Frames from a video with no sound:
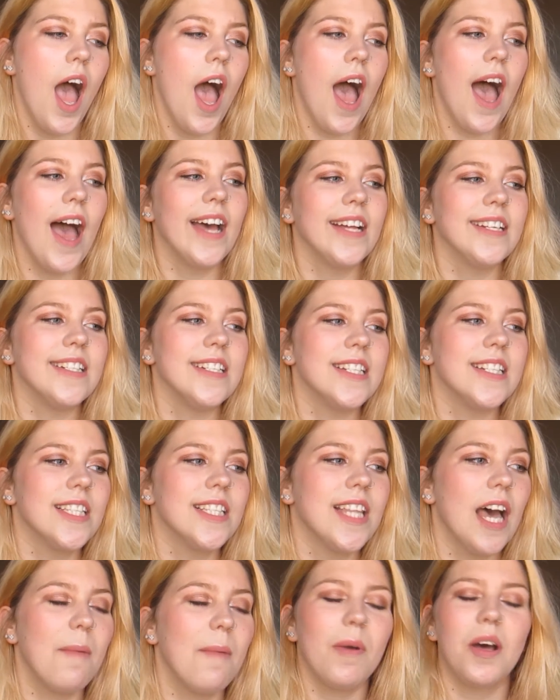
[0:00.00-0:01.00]
and
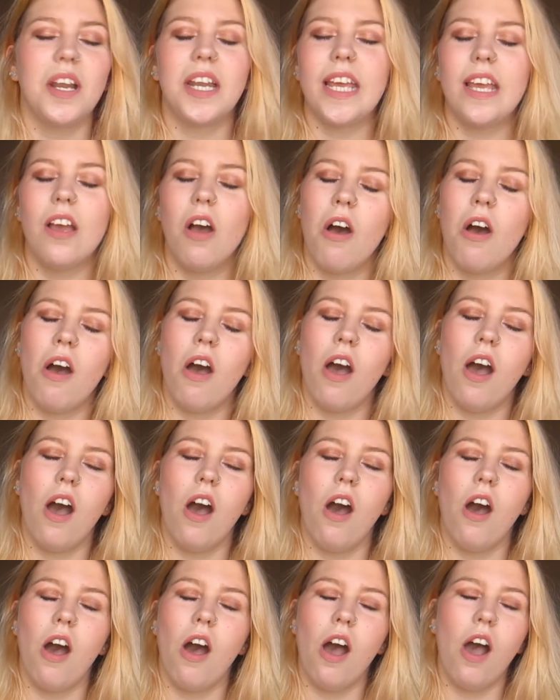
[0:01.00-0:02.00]
that money
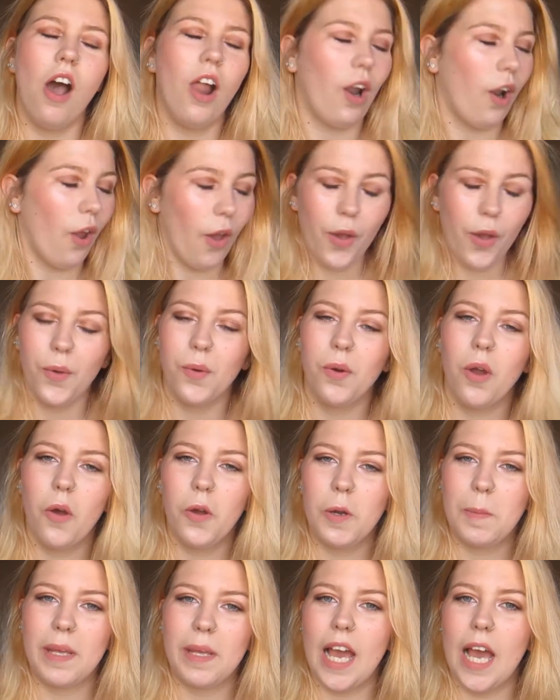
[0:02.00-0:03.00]
alone I
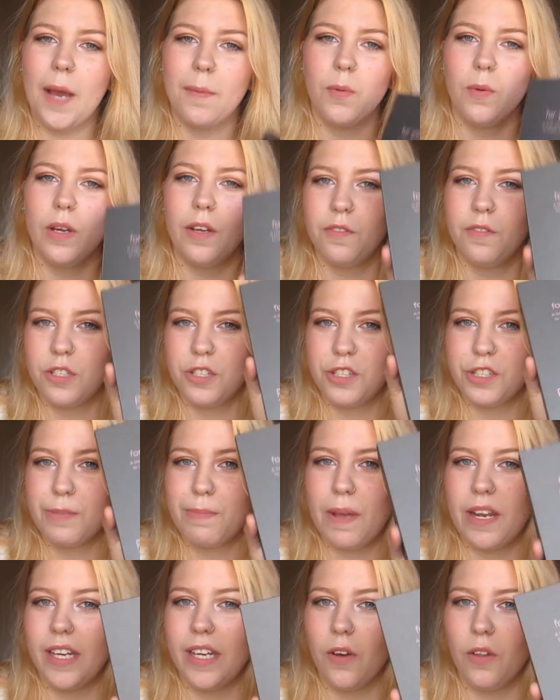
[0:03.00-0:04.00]
would be happy with just
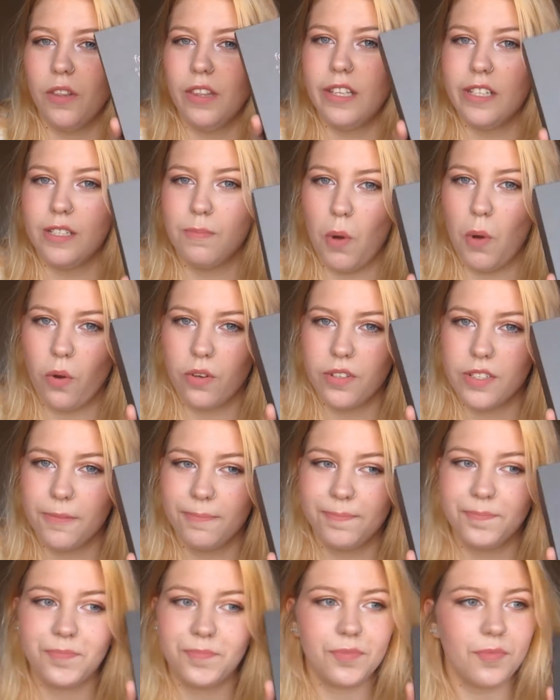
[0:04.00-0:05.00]
spending on this box.
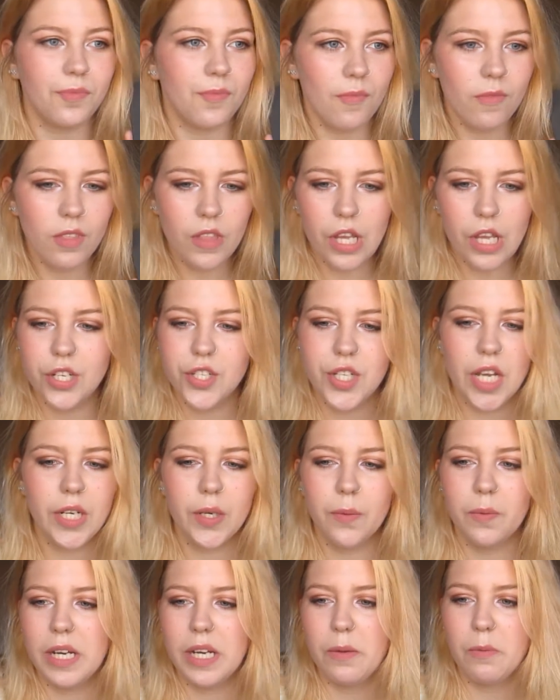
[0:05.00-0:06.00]
I
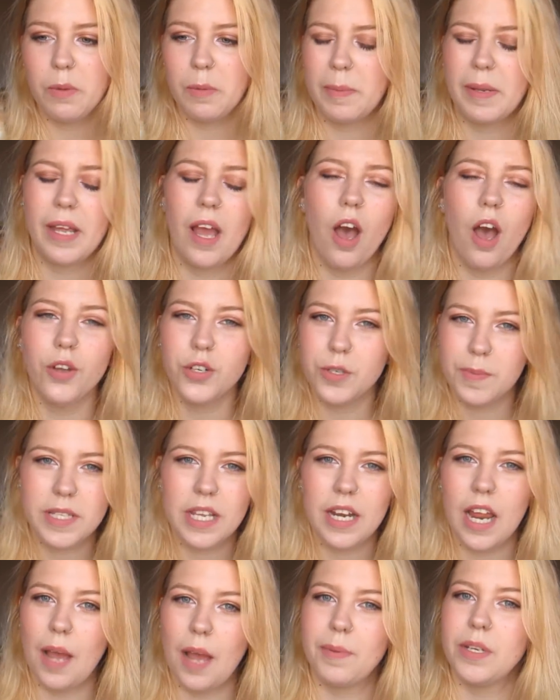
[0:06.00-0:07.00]
genuinely would be
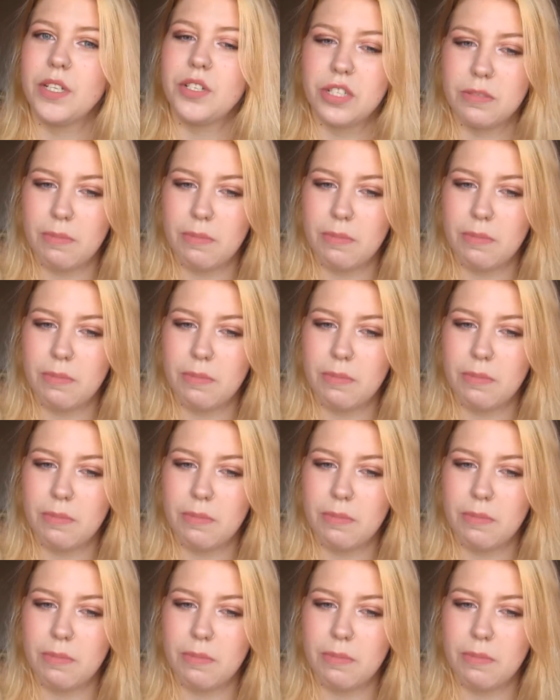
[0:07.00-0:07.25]
100% happy just